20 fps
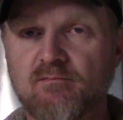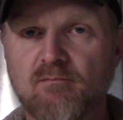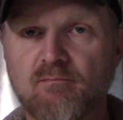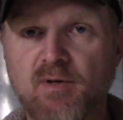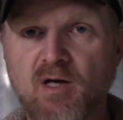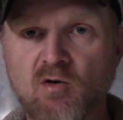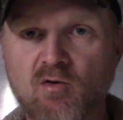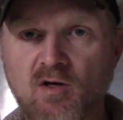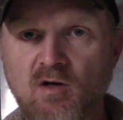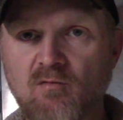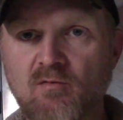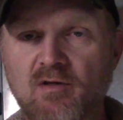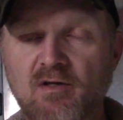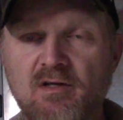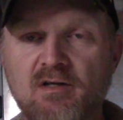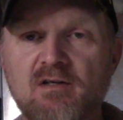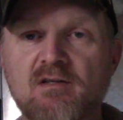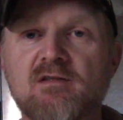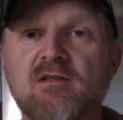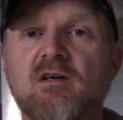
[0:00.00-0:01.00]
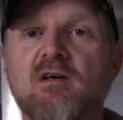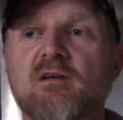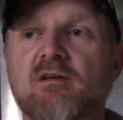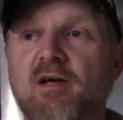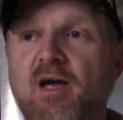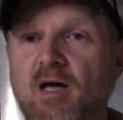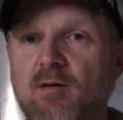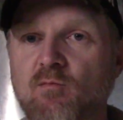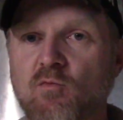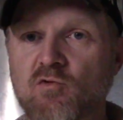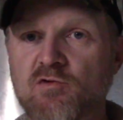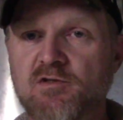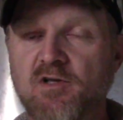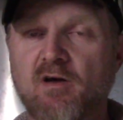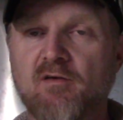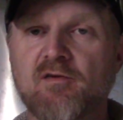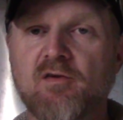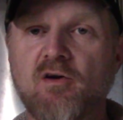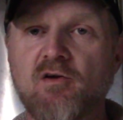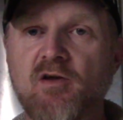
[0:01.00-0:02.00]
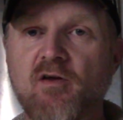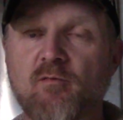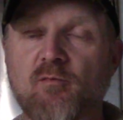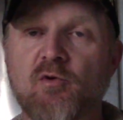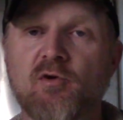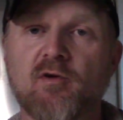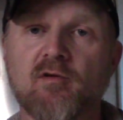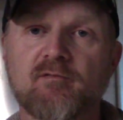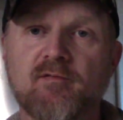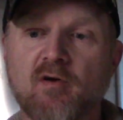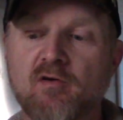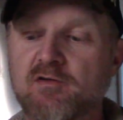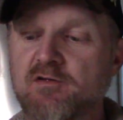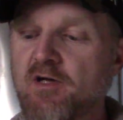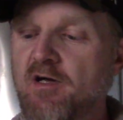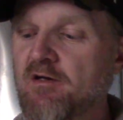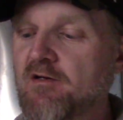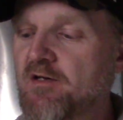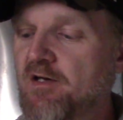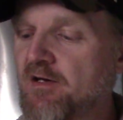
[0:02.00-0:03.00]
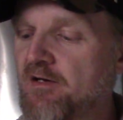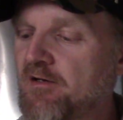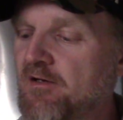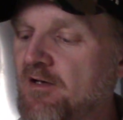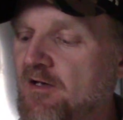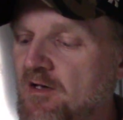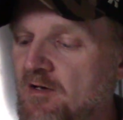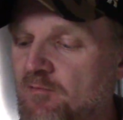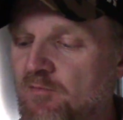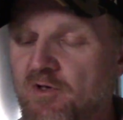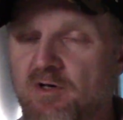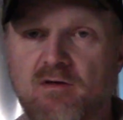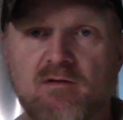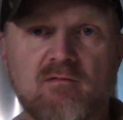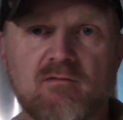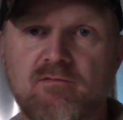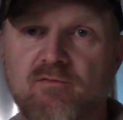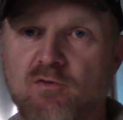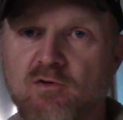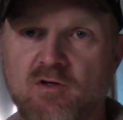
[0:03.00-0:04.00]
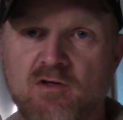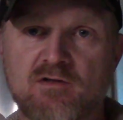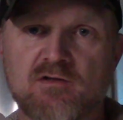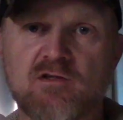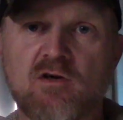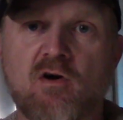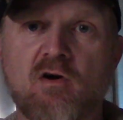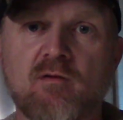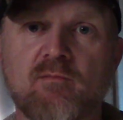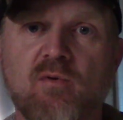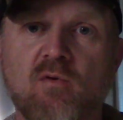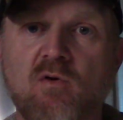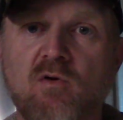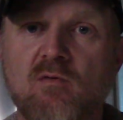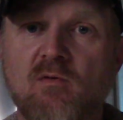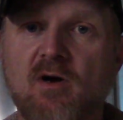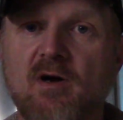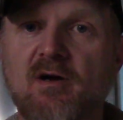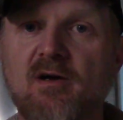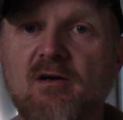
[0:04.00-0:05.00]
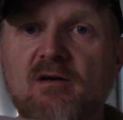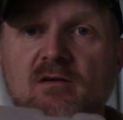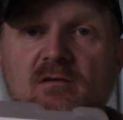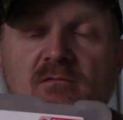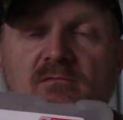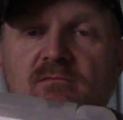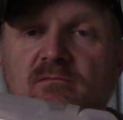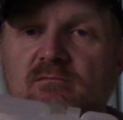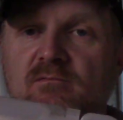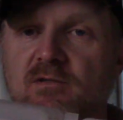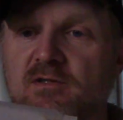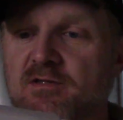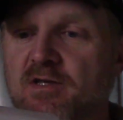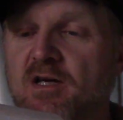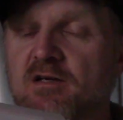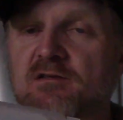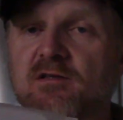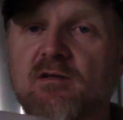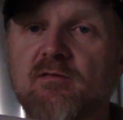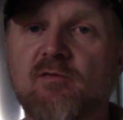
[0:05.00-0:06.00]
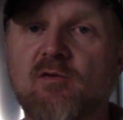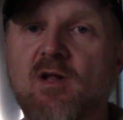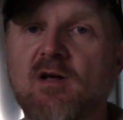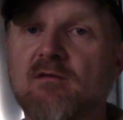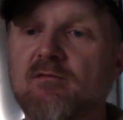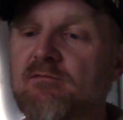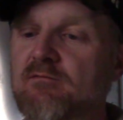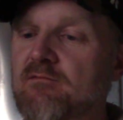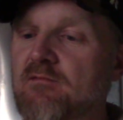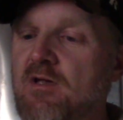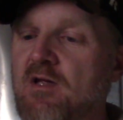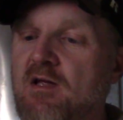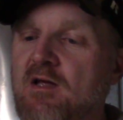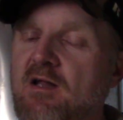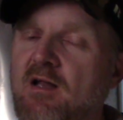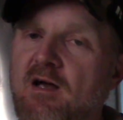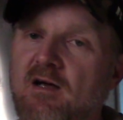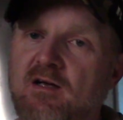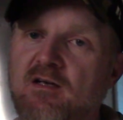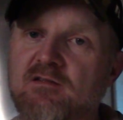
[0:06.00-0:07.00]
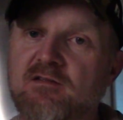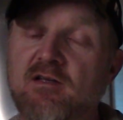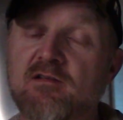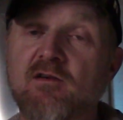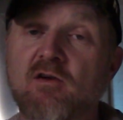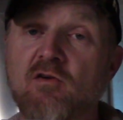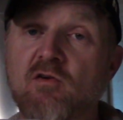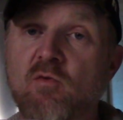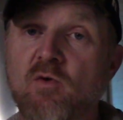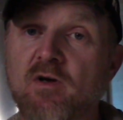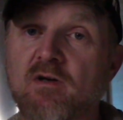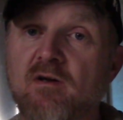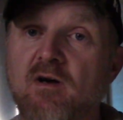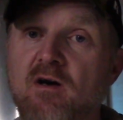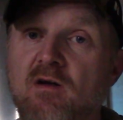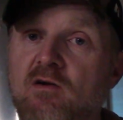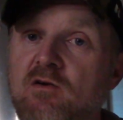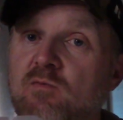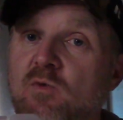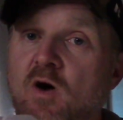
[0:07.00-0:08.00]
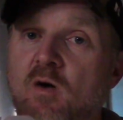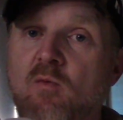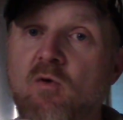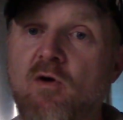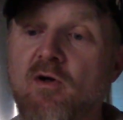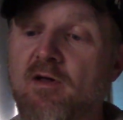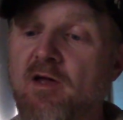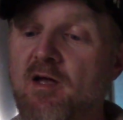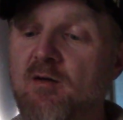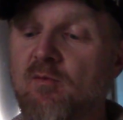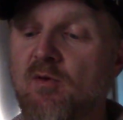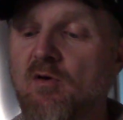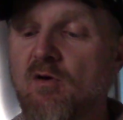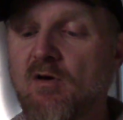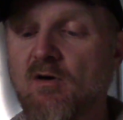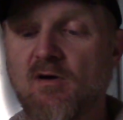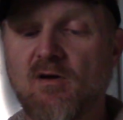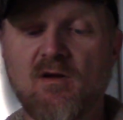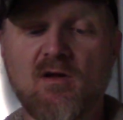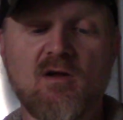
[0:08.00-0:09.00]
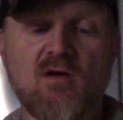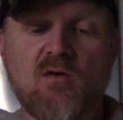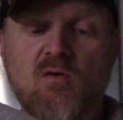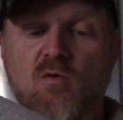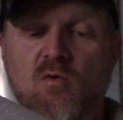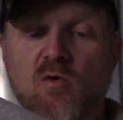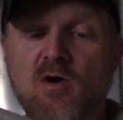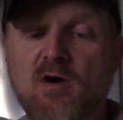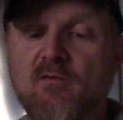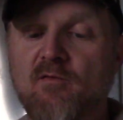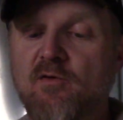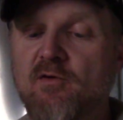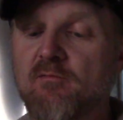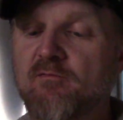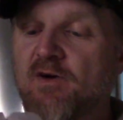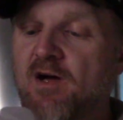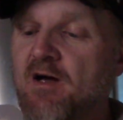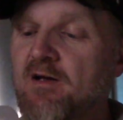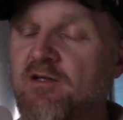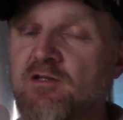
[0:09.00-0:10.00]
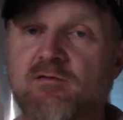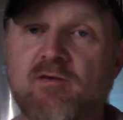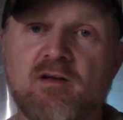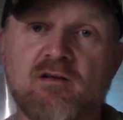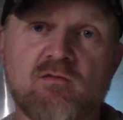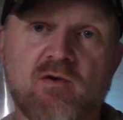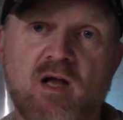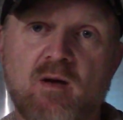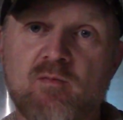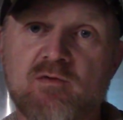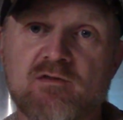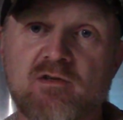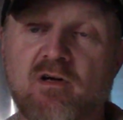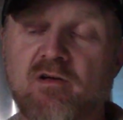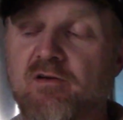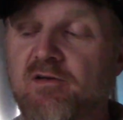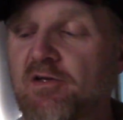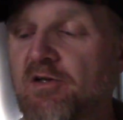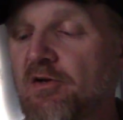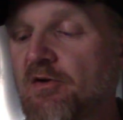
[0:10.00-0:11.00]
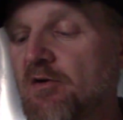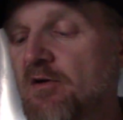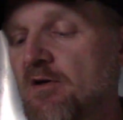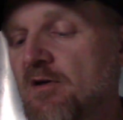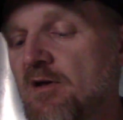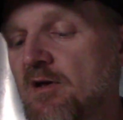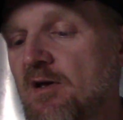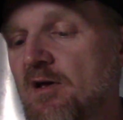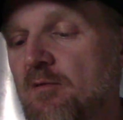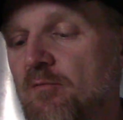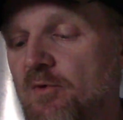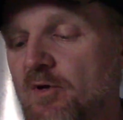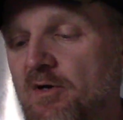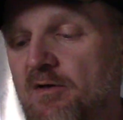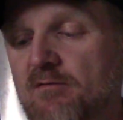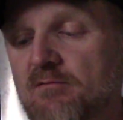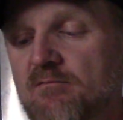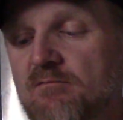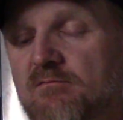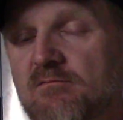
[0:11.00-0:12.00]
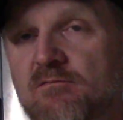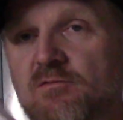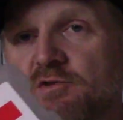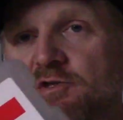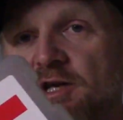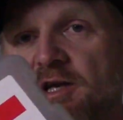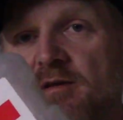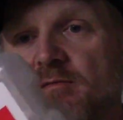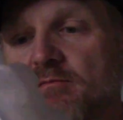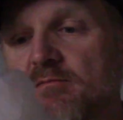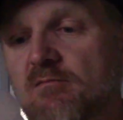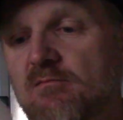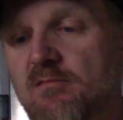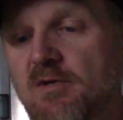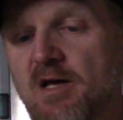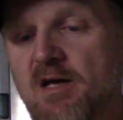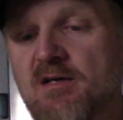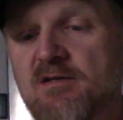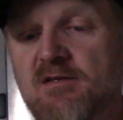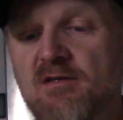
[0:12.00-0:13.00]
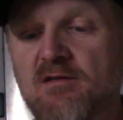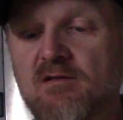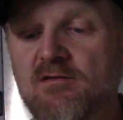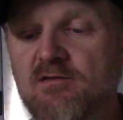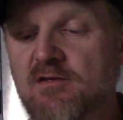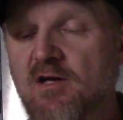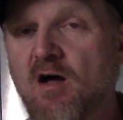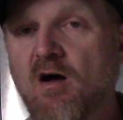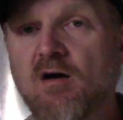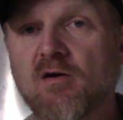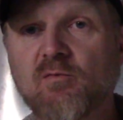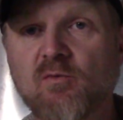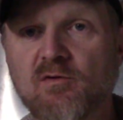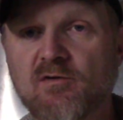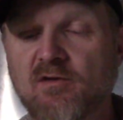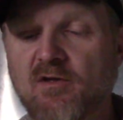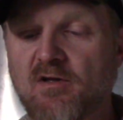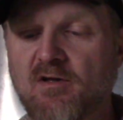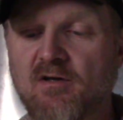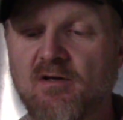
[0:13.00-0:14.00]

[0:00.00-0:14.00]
build on this to add more stuff to it, and you have a pretty good first aid kit. But for a good starting point right here, it's excellent for like I said, it's under $20. Walmart, Kmart, wherever you can find these. You can find these on Amazon too. But cheap, easy, stocked with